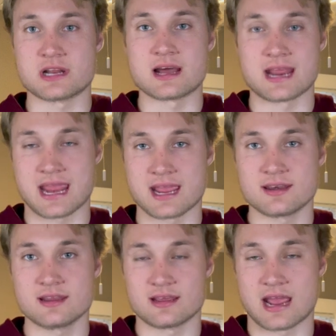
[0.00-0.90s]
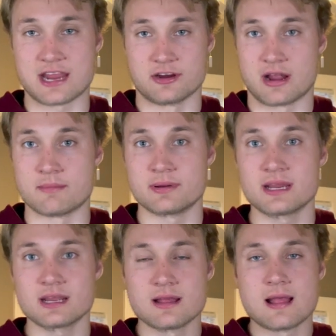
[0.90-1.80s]
on hand at your
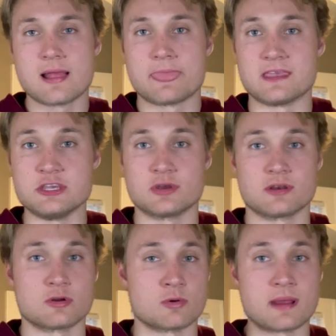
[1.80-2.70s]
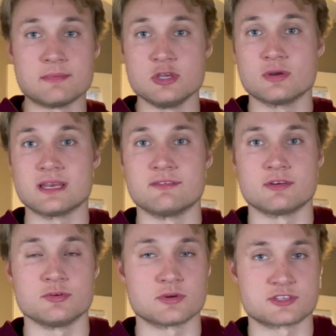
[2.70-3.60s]
company, then you can, or maybe you can even
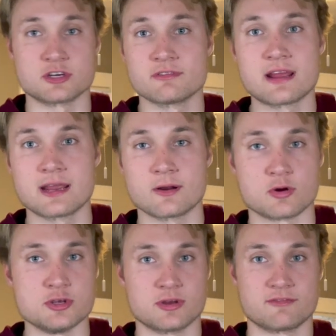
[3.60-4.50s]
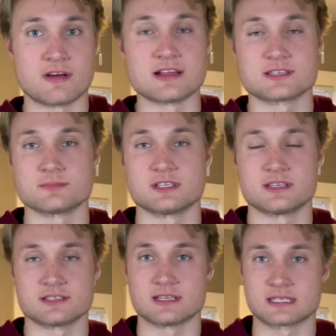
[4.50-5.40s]
do a survey, or you can find some
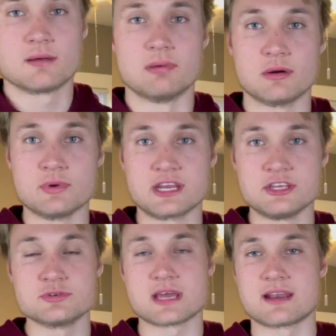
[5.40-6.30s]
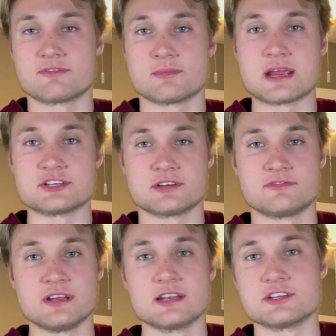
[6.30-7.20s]
statistics, but we can use that information to
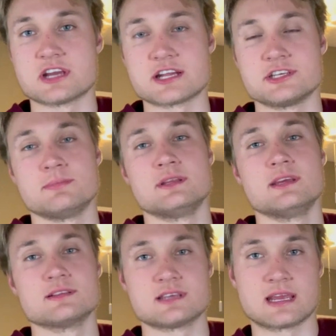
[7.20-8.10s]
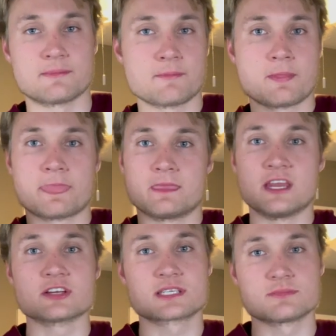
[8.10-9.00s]
feed into ChatGPT and say,
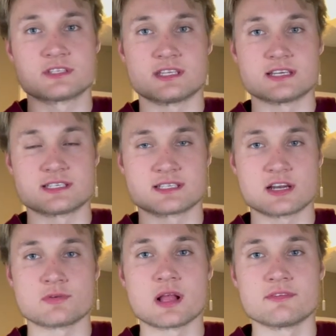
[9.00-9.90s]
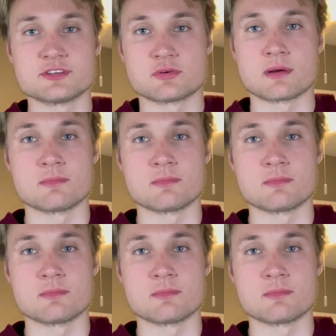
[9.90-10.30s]
here's some statistics that are relevant to our